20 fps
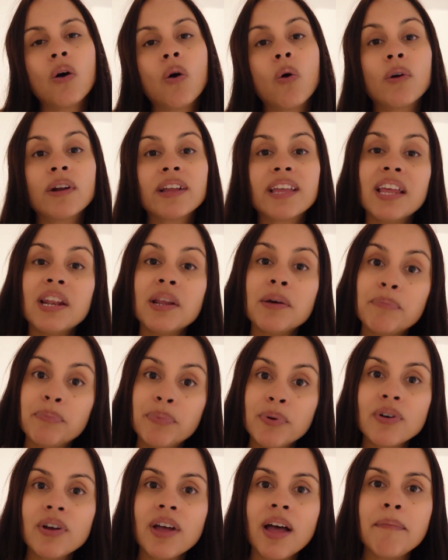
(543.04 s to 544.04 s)
Or get a
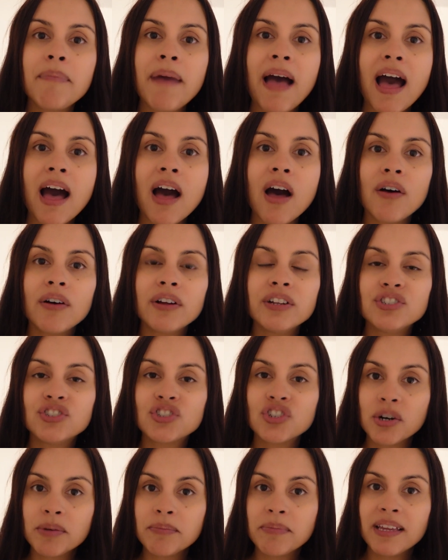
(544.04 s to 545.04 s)
book about
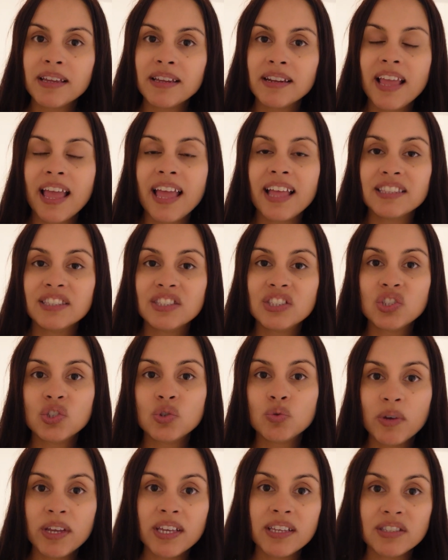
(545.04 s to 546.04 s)
German and
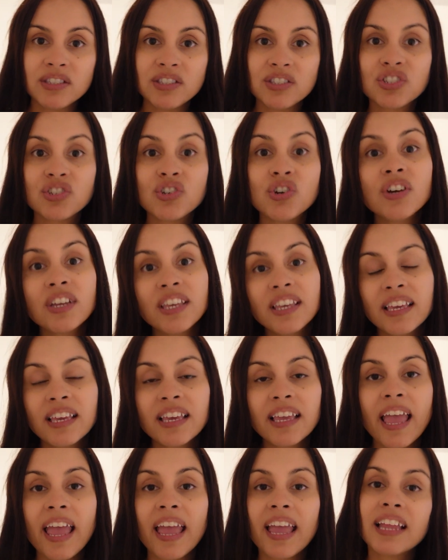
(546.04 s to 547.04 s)
Swiss
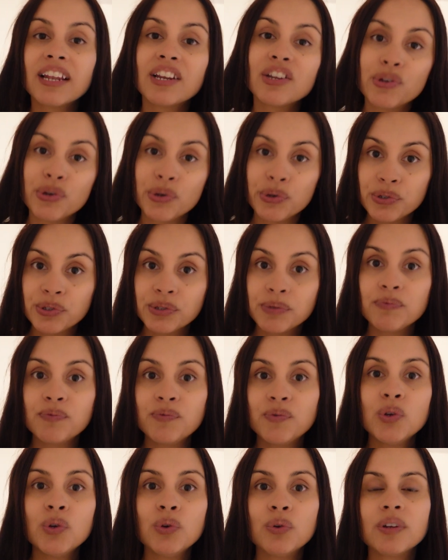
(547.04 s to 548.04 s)
cooking and cook some
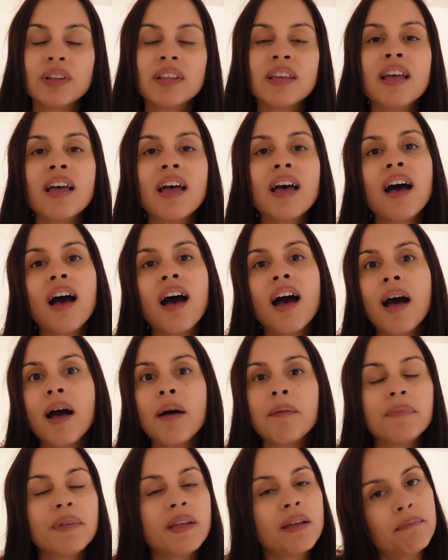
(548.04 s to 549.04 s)
food.
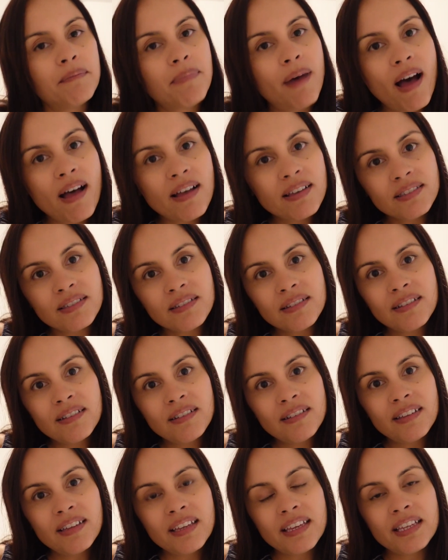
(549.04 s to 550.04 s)

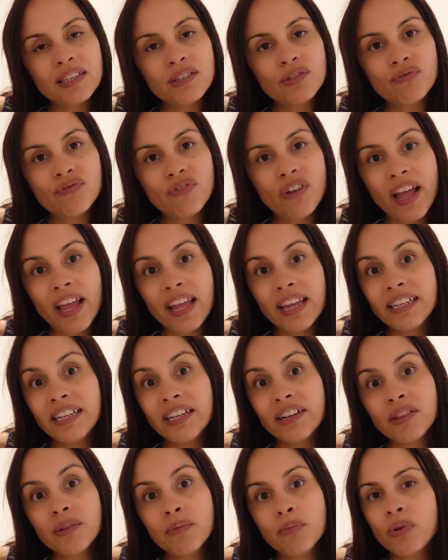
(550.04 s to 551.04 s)
Basel is right
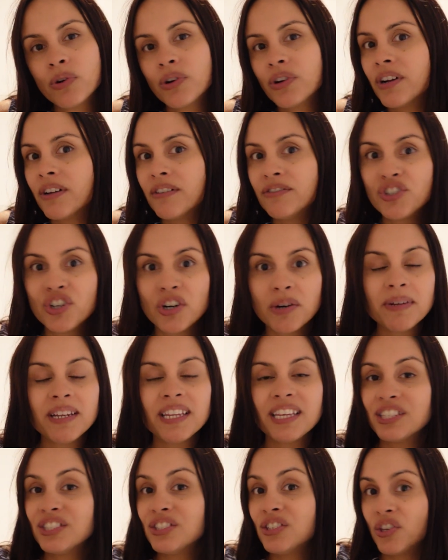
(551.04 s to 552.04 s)
near the border of
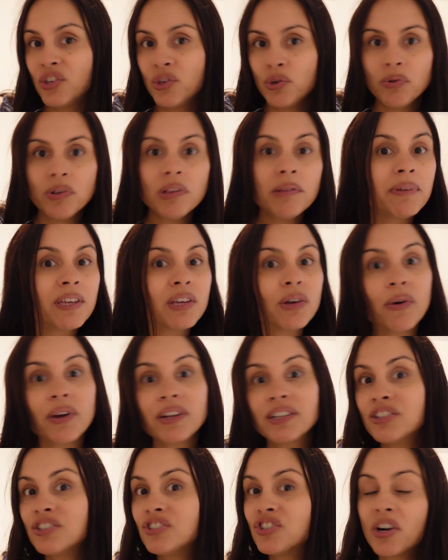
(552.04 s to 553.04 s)
Germany, so you will be
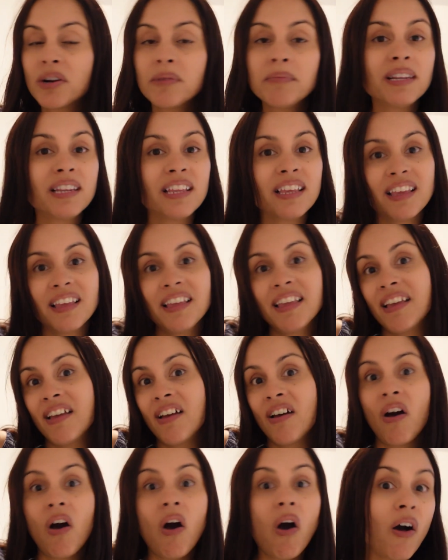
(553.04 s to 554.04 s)
going to Germany
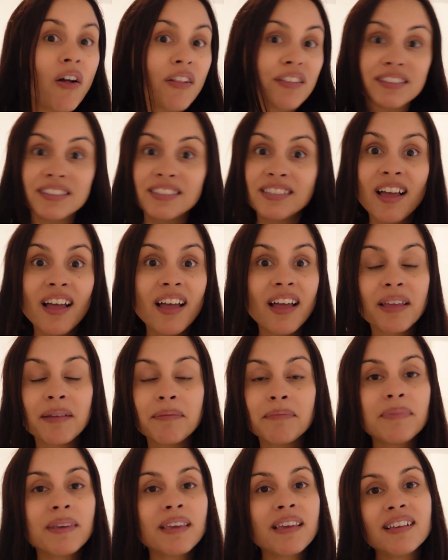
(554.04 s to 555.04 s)
all the
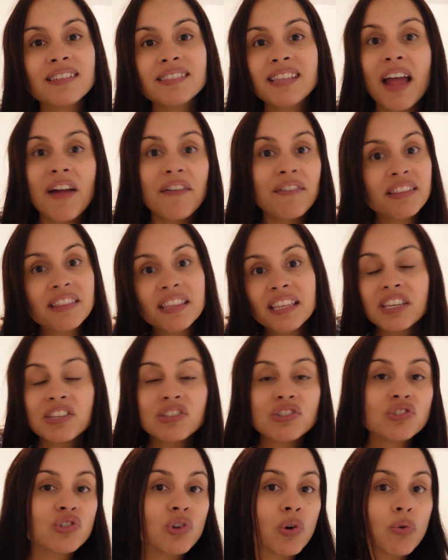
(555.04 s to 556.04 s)
time because everything
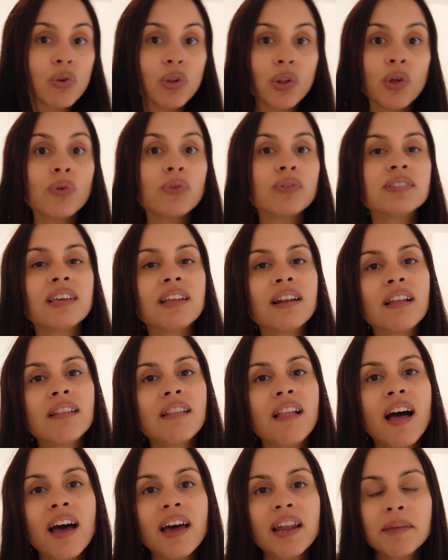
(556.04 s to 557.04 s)
is so close, and a
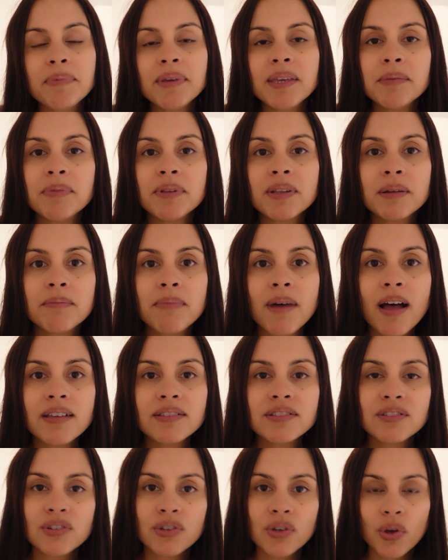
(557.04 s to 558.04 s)
lot of people in
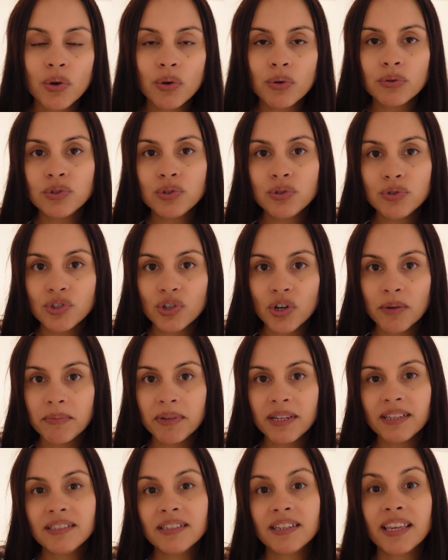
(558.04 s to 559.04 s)
Basel go to
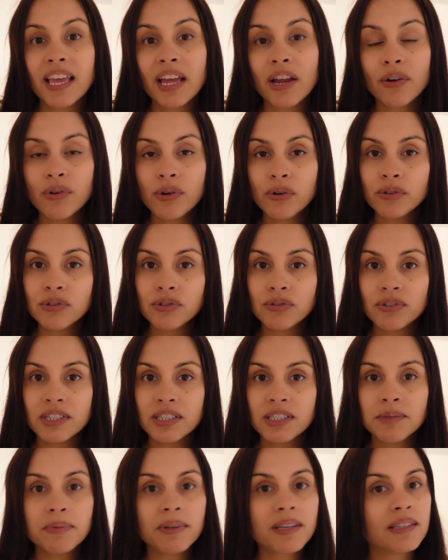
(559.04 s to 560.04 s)
Germany to get
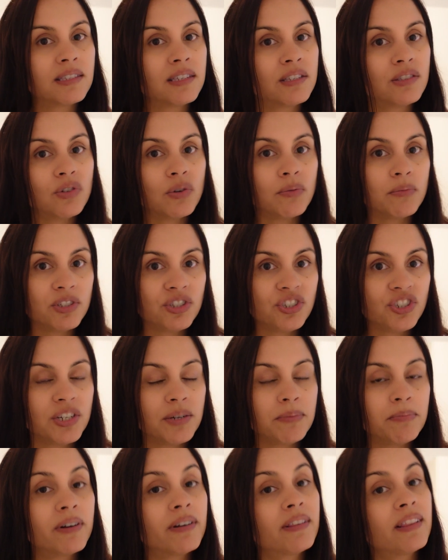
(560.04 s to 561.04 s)
groceries because it's so much
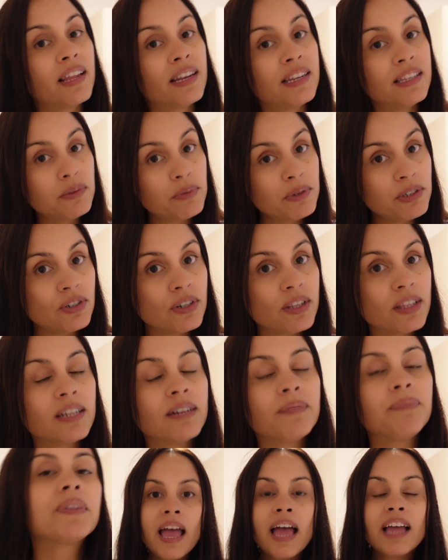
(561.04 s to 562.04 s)
cheaper than in
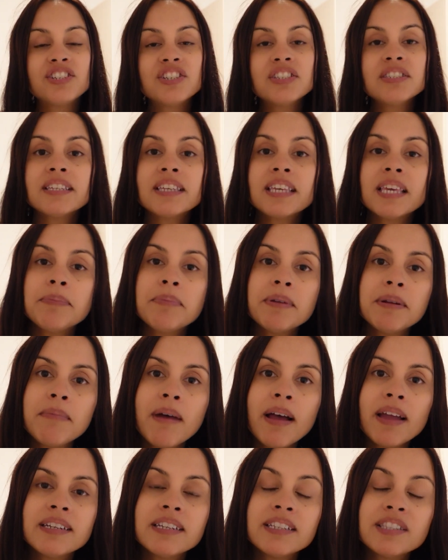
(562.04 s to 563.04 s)
Switzerland. And just to keep in
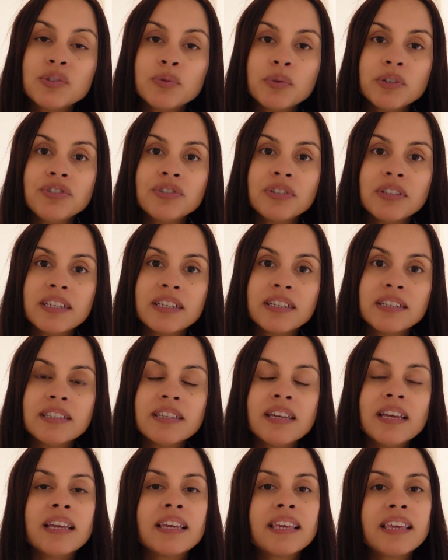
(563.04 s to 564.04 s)
mind, in Switzerland,
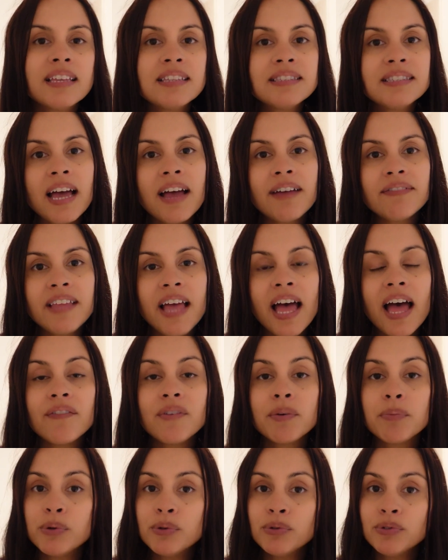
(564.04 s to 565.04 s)
kids have to have
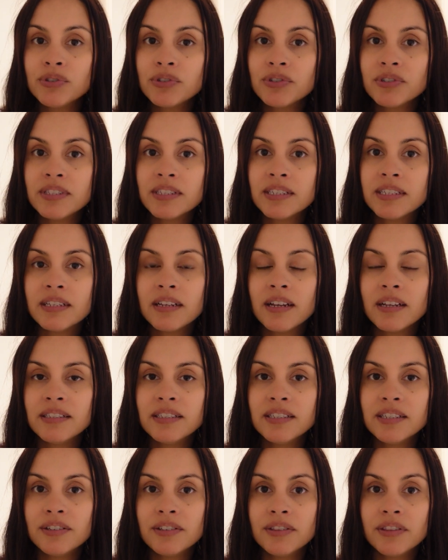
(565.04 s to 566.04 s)
a booster seat
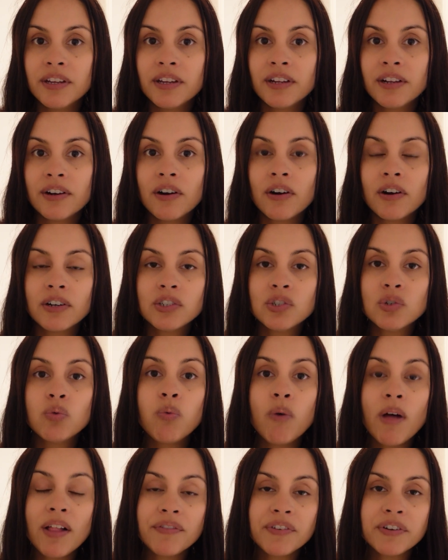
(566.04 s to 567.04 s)
until they are
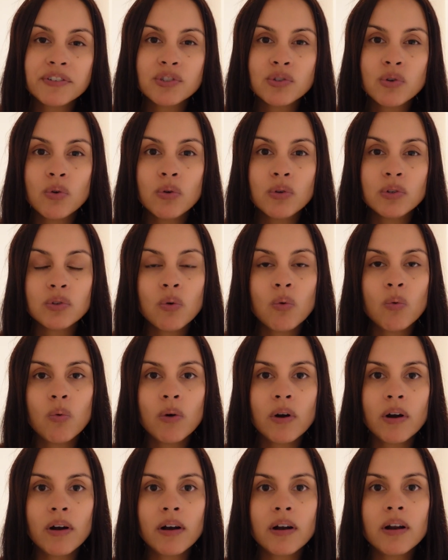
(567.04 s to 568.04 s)
12 years old
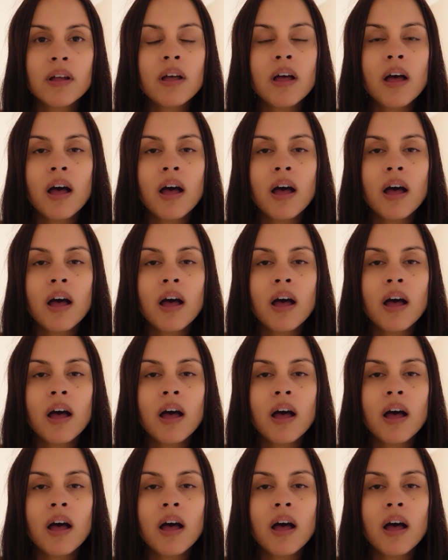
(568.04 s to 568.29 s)
or